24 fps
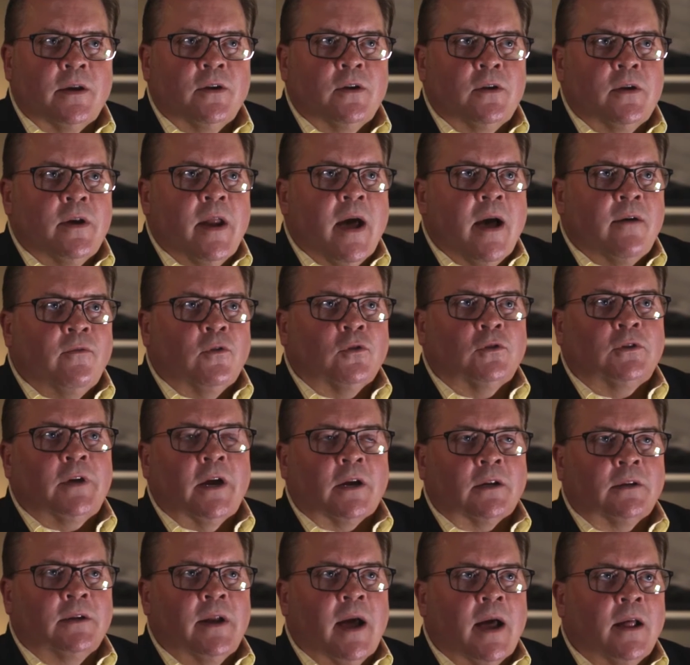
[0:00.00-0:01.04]
novel
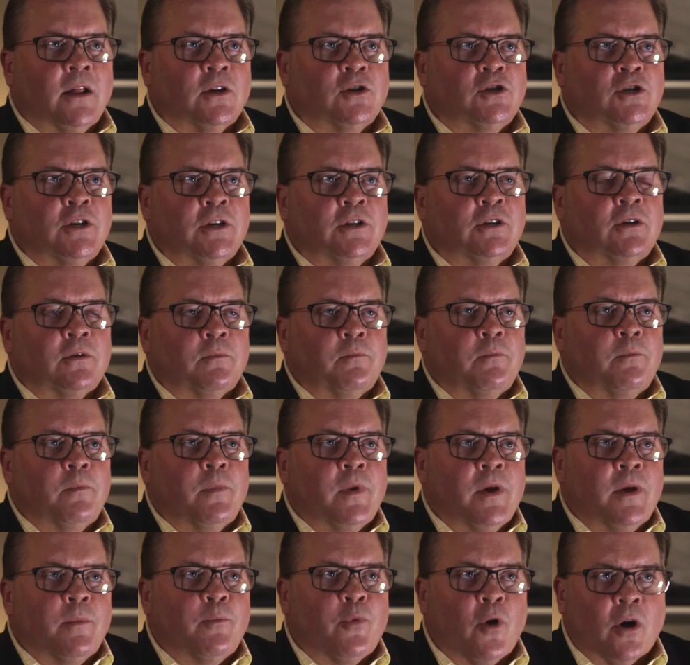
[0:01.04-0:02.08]
technology to
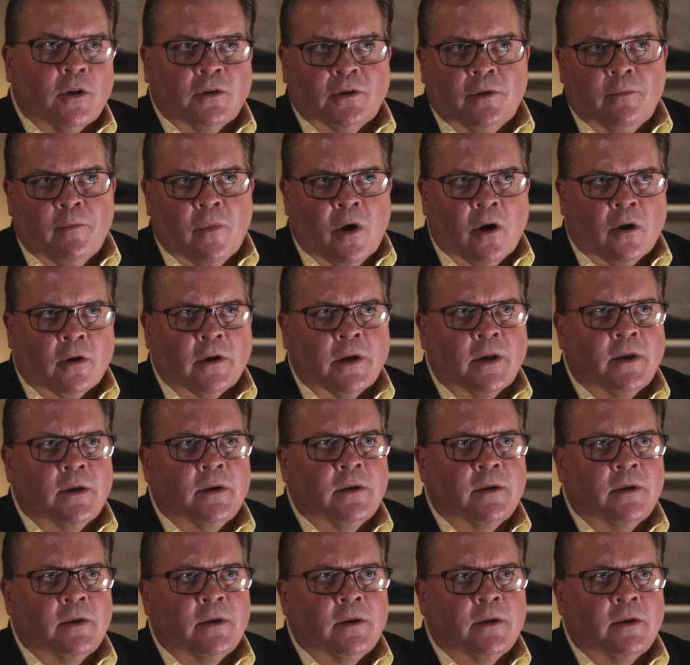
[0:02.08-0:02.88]
be brought to market?